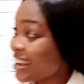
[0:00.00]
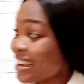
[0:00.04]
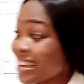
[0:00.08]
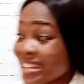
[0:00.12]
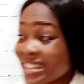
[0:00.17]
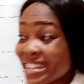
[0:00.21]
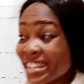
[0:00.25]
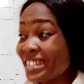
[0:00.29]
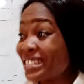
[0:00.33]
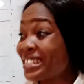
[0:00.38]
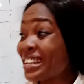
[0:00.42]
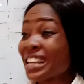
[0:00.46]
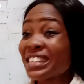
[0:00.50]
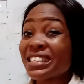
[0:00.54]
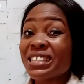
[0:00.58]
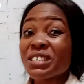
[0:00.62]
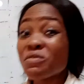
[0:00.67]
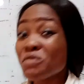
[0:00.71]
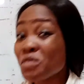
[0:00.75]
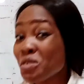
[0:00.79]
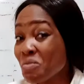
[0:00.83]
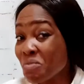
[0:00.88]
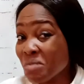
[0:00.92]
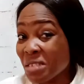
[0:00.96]
This is
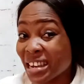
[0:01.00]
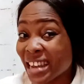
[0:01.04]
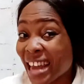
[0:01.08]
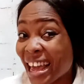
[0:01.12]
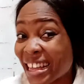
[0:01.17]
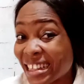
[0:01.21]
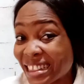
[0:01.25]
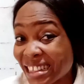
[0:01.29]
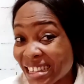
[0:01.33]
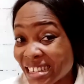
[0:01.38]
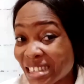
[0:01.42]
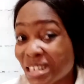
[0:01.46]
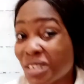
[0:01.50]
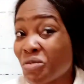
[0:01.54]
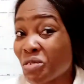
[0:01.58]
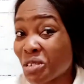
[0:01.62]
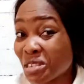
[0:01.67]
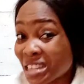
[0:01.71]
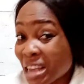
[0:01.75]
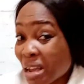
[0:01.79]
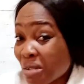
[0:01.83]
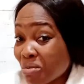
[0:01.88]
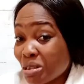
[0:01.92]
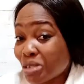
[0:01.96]
even me like this. If you
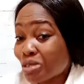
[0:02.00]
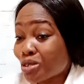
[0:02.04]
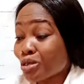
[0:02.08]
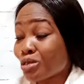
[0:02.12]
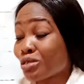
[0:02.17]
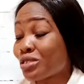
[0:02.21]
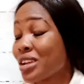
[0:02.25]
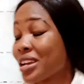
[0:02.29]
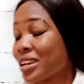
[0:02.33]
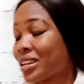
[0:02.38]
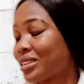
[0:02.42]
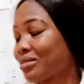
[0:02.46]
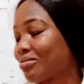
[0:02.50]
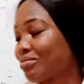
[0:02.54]
tell me to trek,